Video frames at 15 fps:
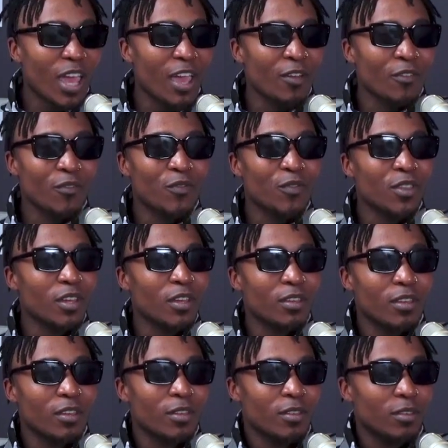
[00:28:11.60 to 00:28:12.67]
have
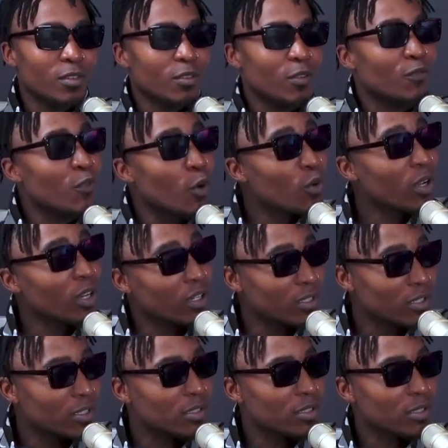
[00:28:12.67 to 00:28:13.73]
the
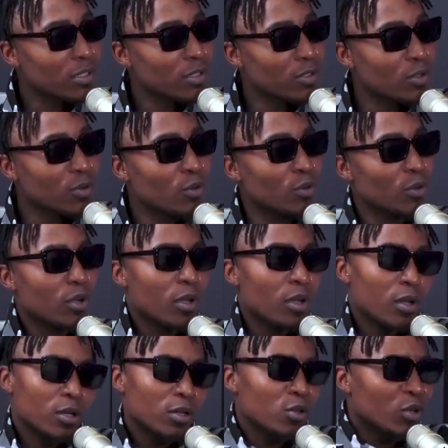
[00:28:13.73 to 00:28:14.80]
vocalists. You know,
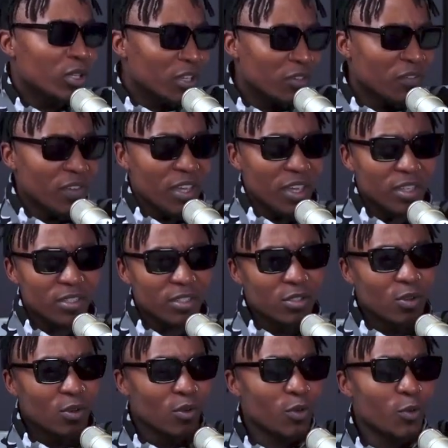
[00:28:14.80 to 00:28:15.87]
your
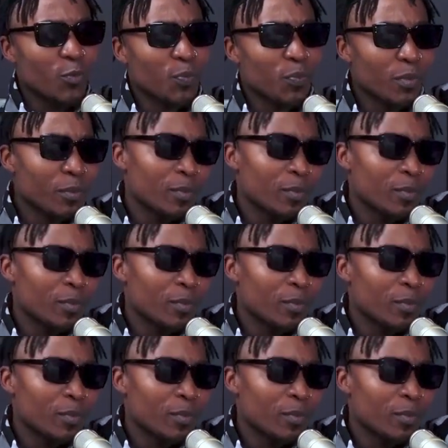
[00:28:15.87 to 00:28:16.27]
Givens, your